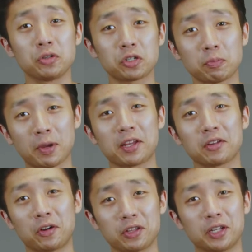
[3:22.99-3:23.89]
spend
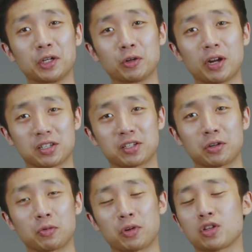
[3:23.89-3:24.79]
on the Hero
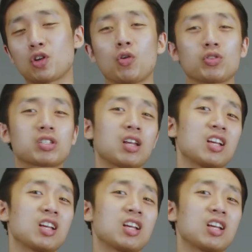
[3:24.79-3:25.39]
S01 goes